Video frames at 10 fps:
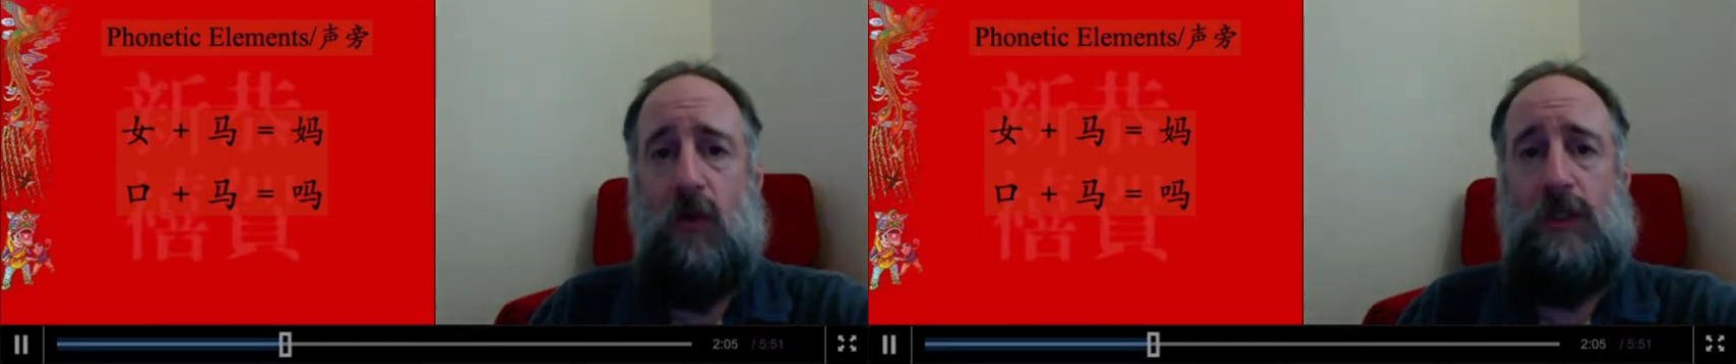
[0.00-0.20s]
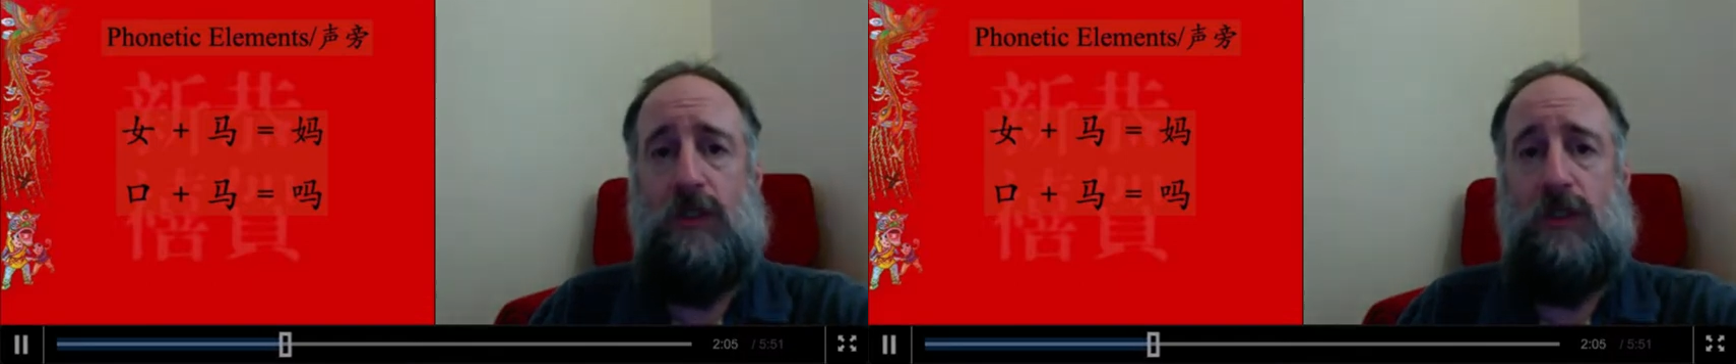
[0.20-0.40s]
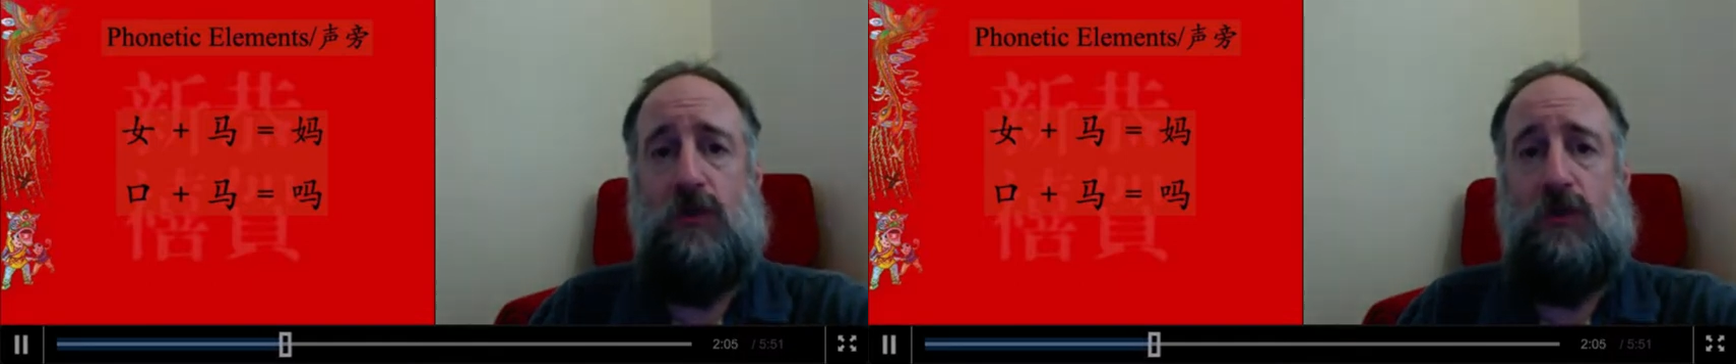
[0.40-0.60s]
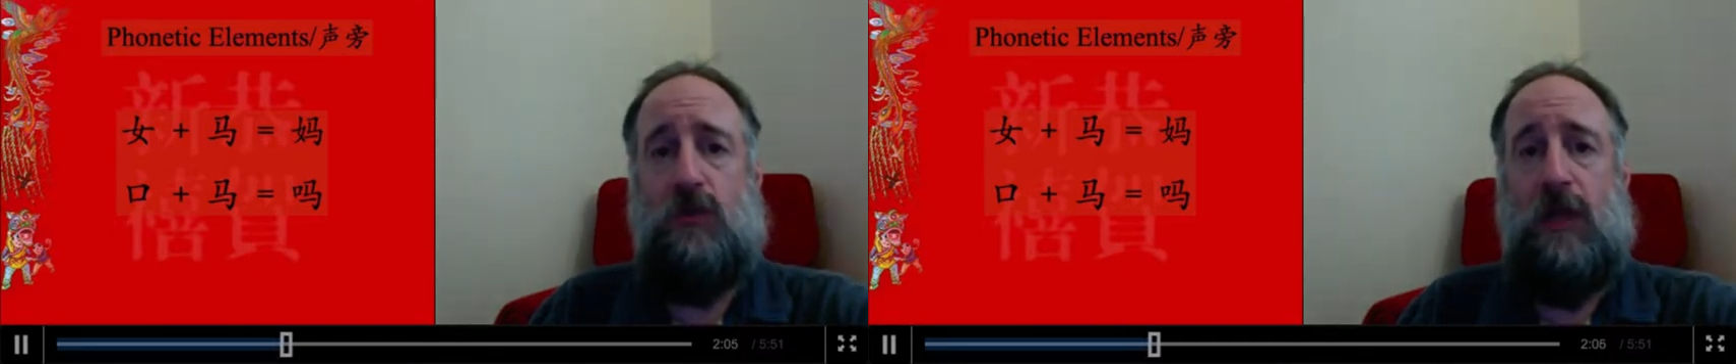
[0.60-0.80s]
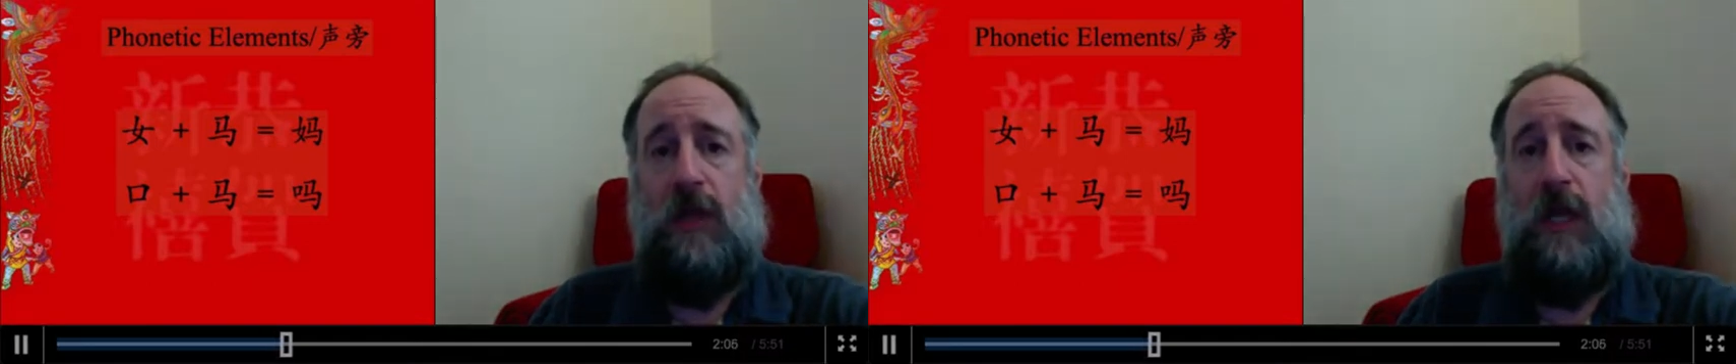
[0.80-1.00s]
which is used
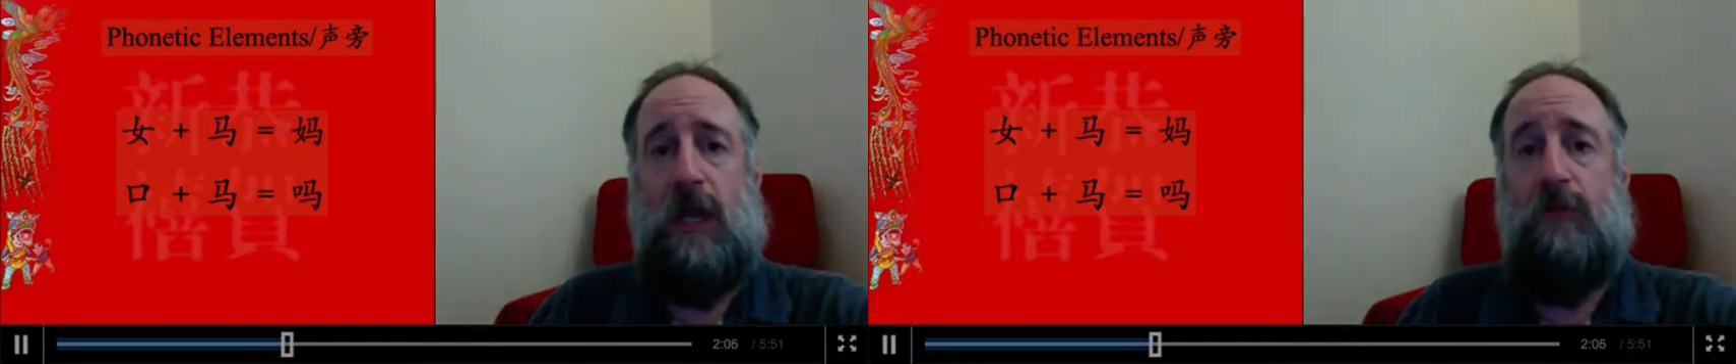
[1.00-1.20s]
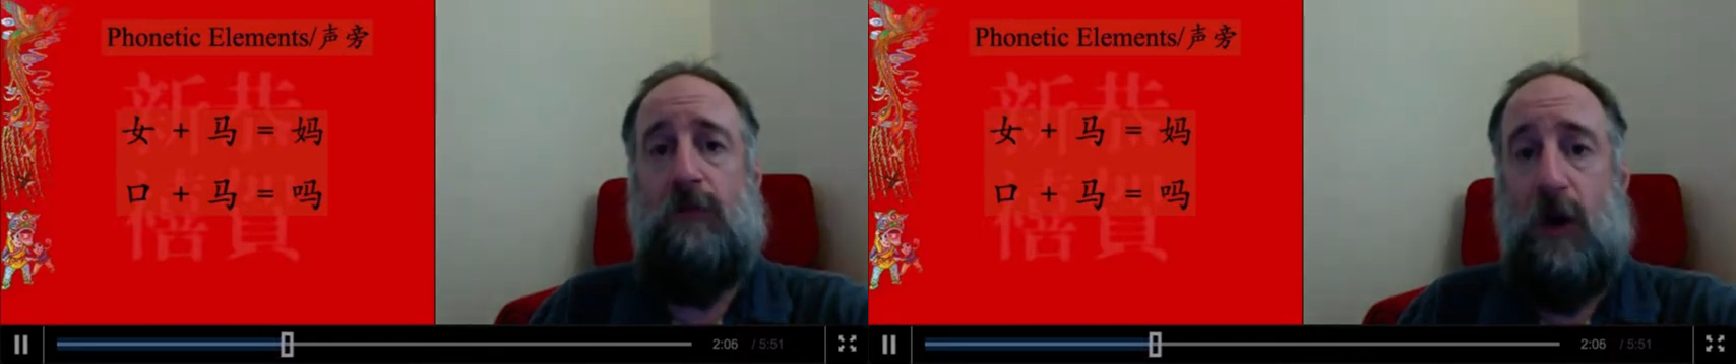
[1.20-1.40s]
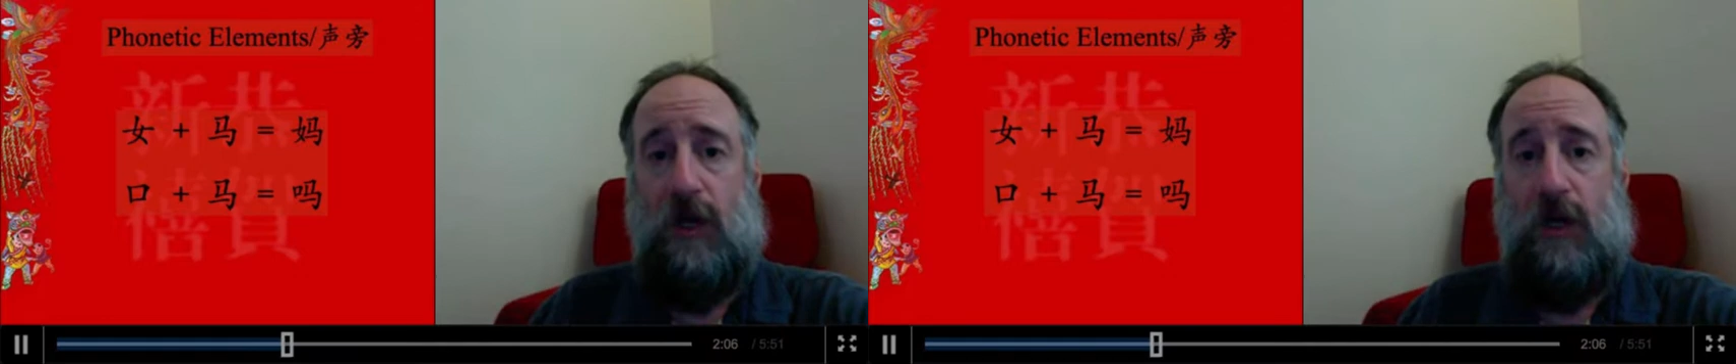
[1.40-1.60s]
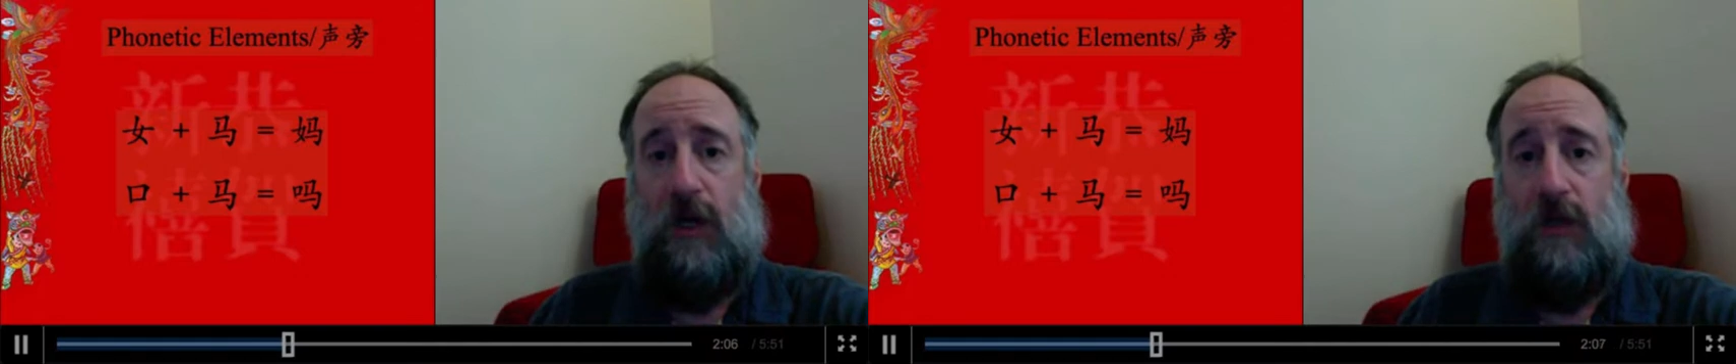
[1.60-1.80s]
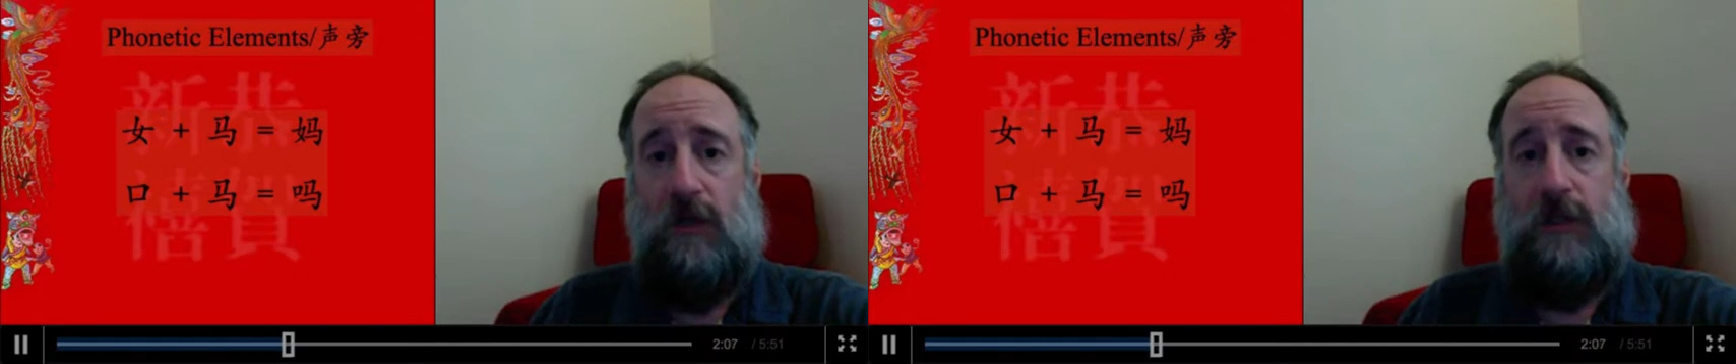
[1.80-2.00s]
with a lot of
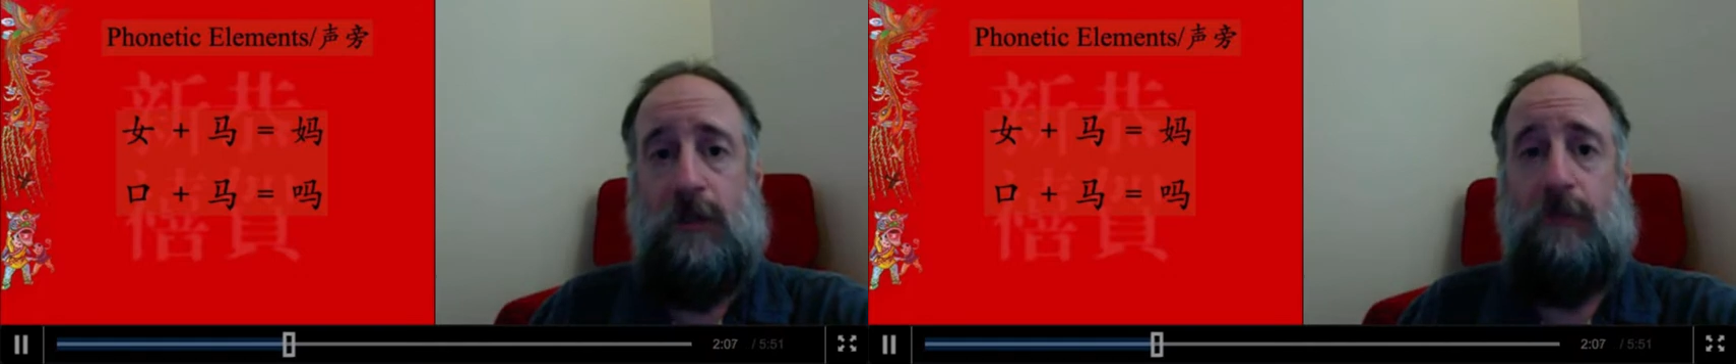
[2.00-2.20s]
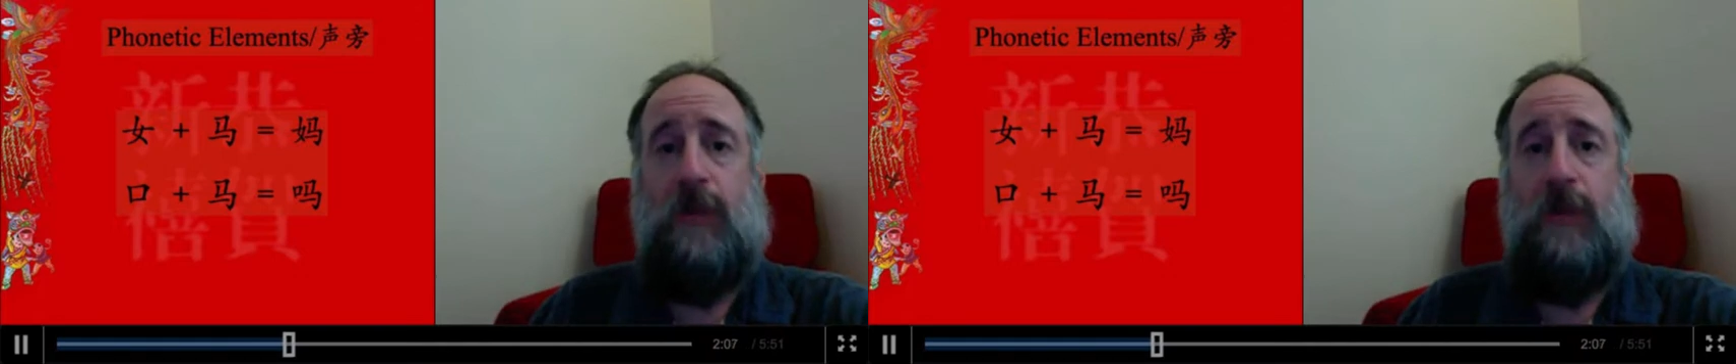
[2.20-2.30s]
particles,